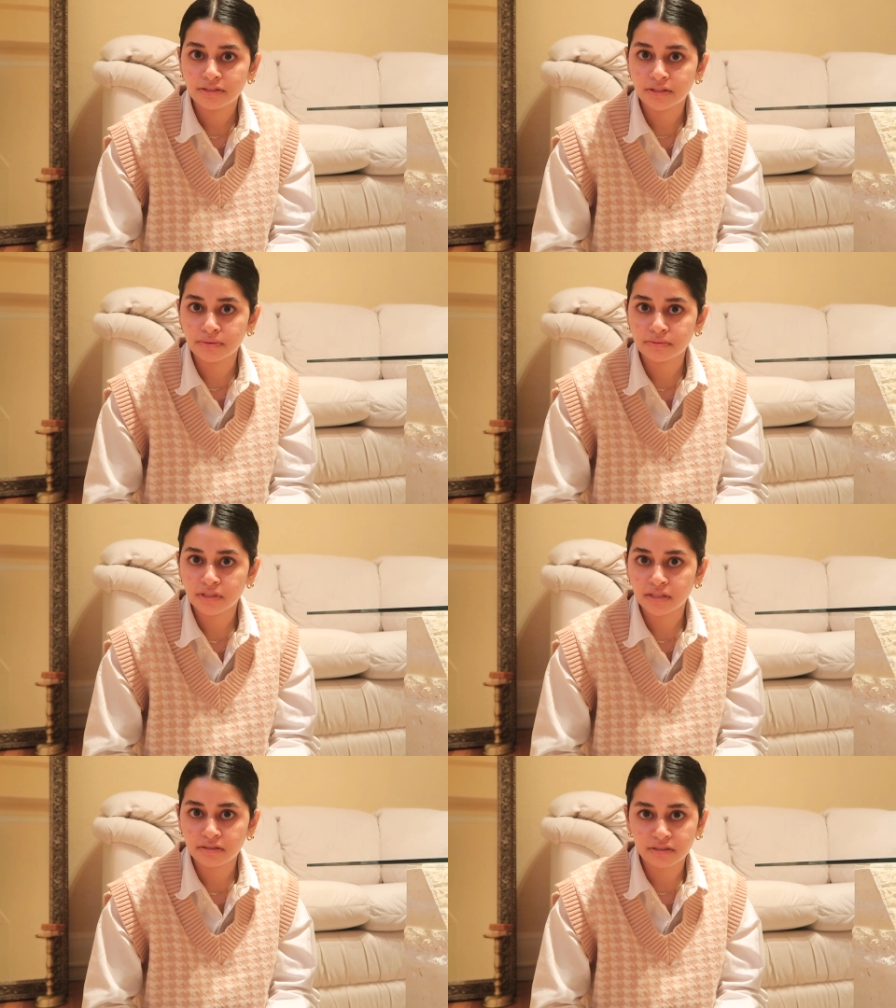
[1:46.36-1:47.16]
you know,
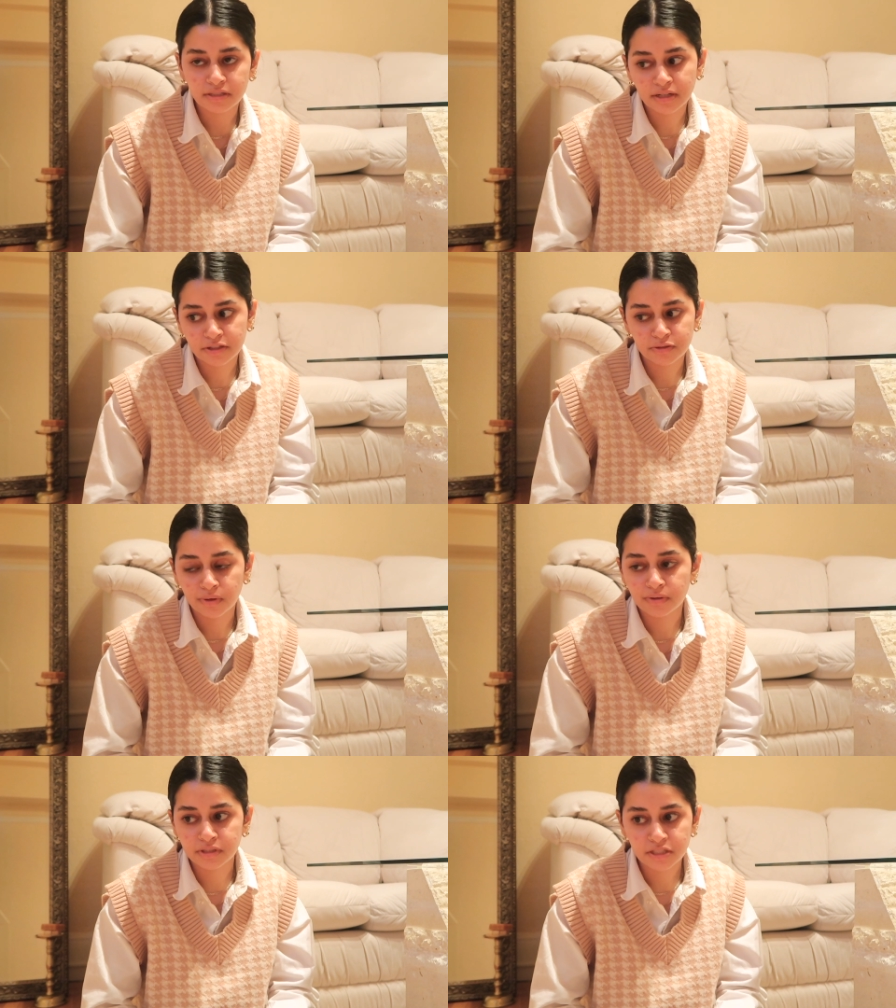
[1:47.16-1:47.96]
decorating how you
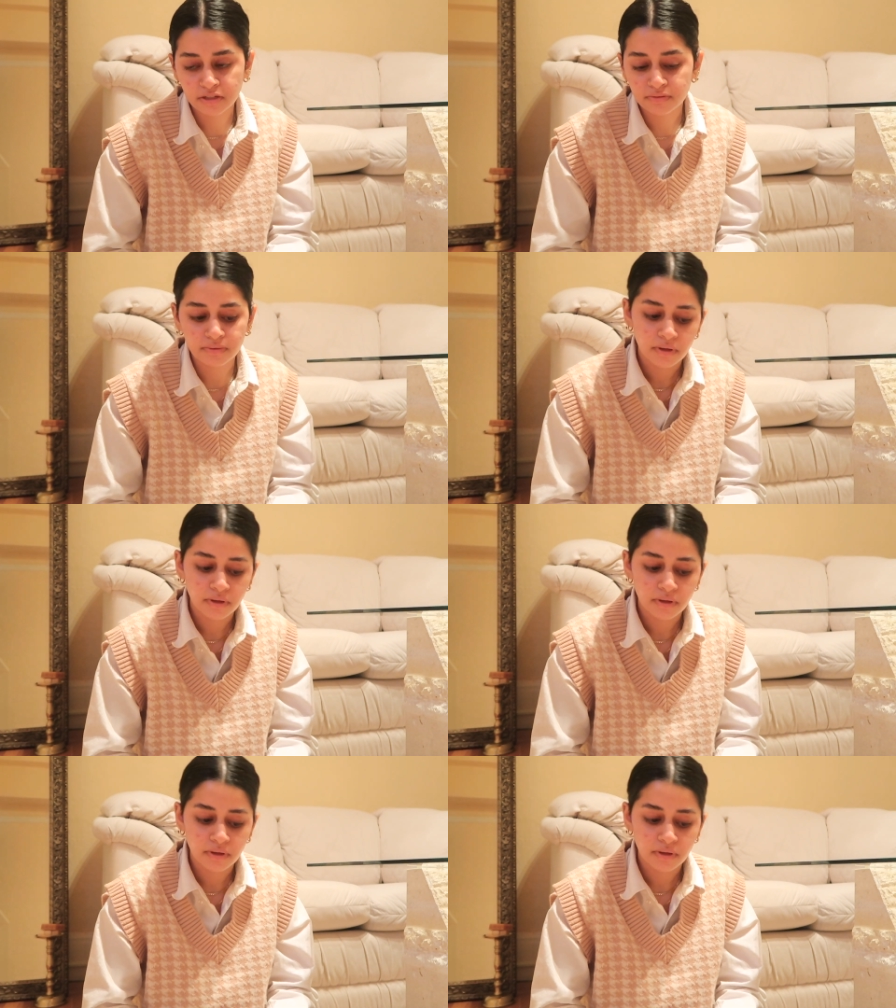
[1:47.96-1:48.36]
want and stuff.